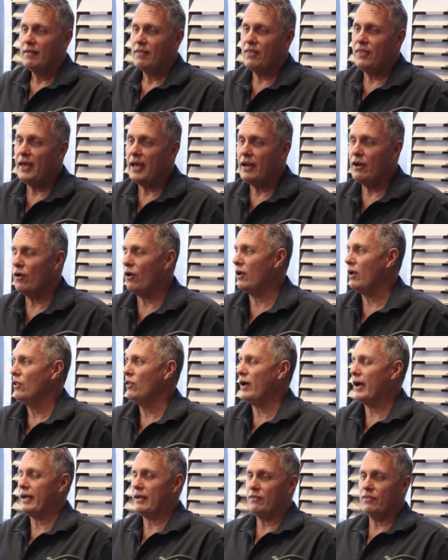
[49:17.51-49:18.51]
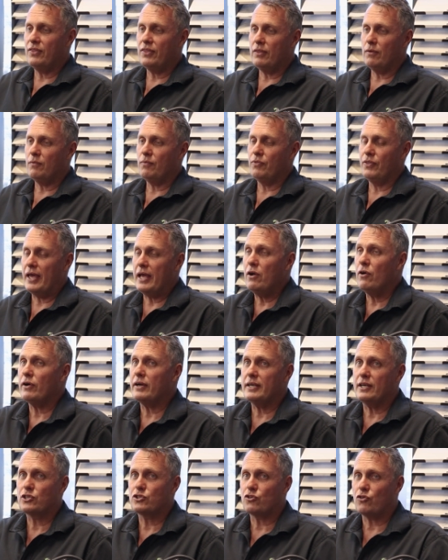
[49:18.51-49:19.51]
They're not like they're not
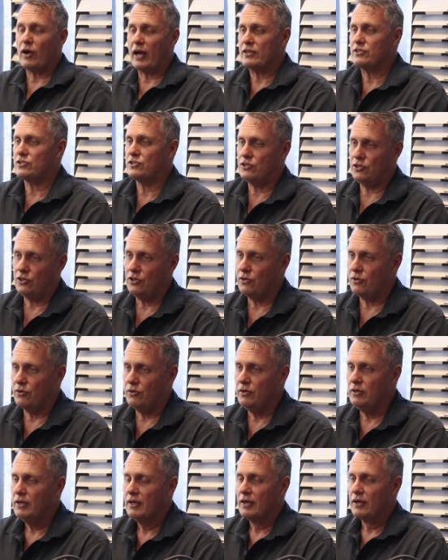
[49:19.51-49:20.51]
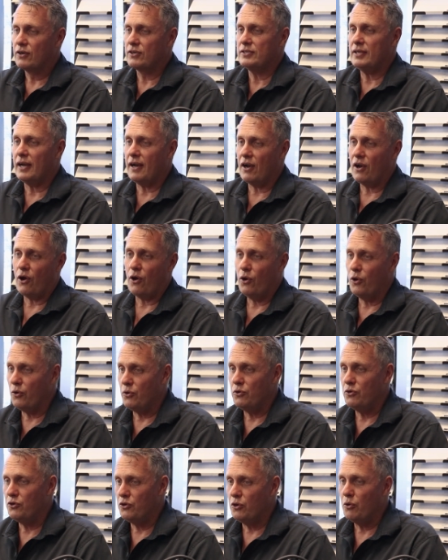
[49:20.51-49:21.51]
going to trust you because they don't know who
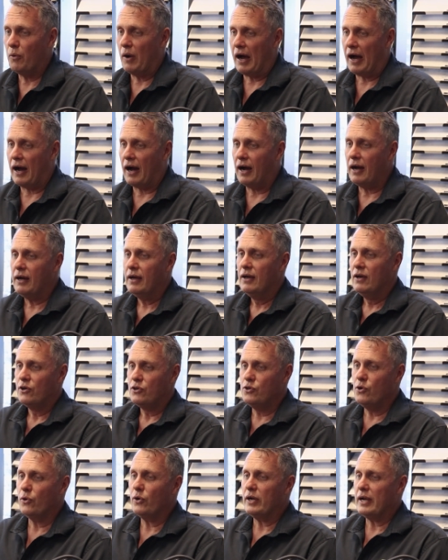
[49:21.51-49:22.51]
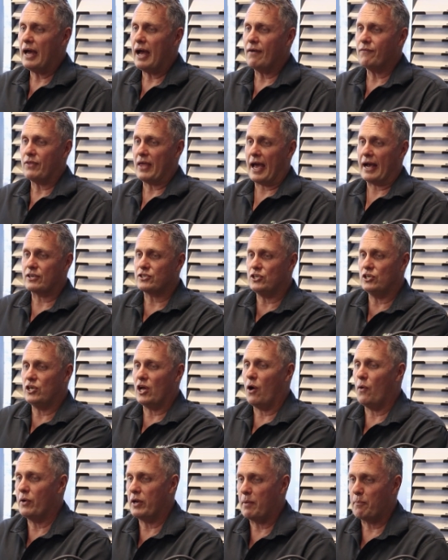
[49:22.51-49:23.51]
you are. You're going to have to actually
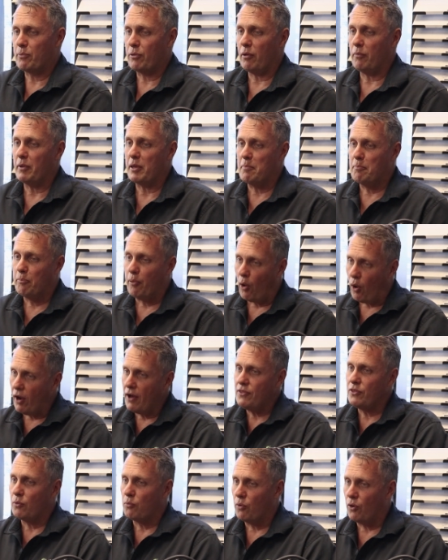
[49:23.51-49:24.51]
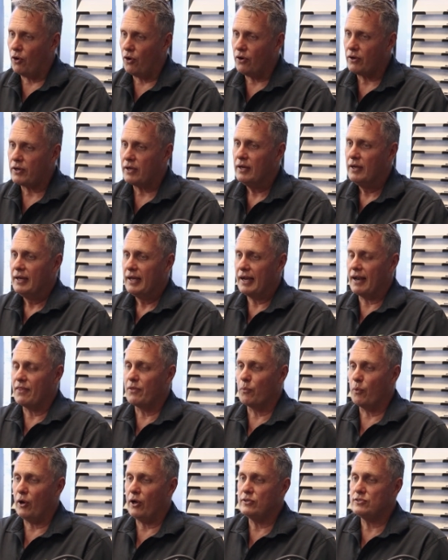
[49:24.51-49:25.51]
go in and probably buy the work. In
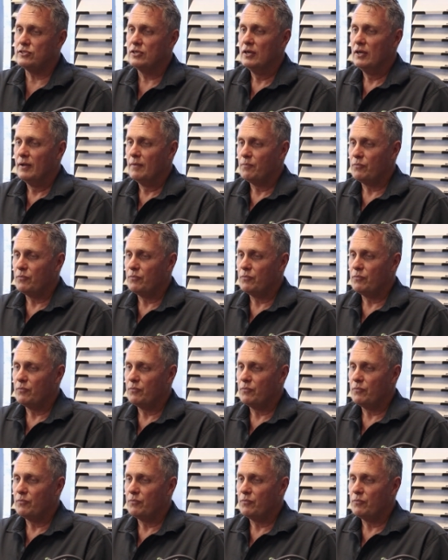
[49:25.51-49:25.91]
other words,